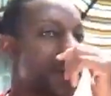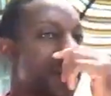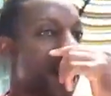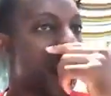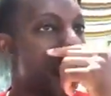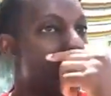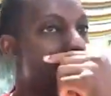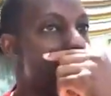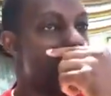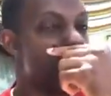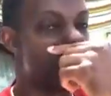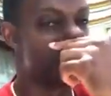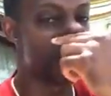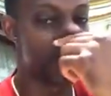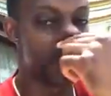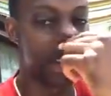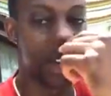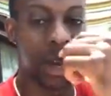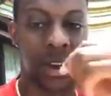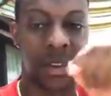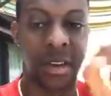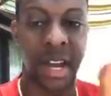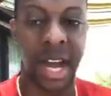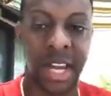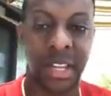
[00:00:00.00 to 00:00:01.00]
So,
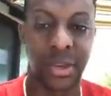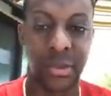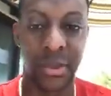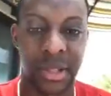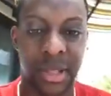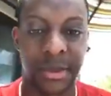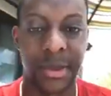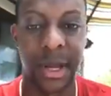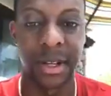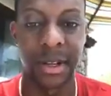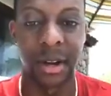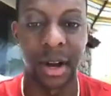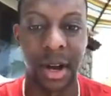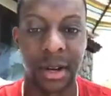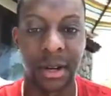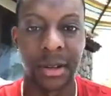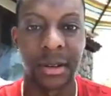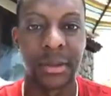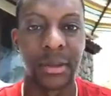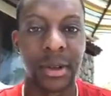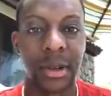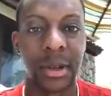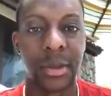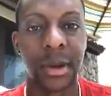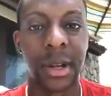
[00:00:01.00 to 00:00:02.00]
guys, you want to see my daughter
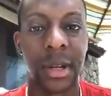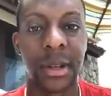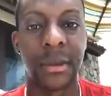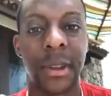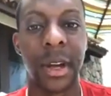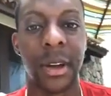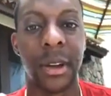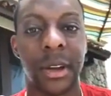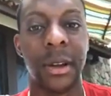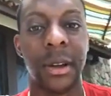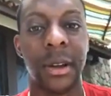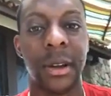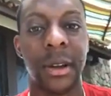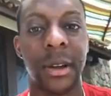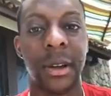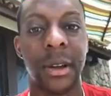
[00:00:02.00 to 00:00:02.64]
real quick? Hold on.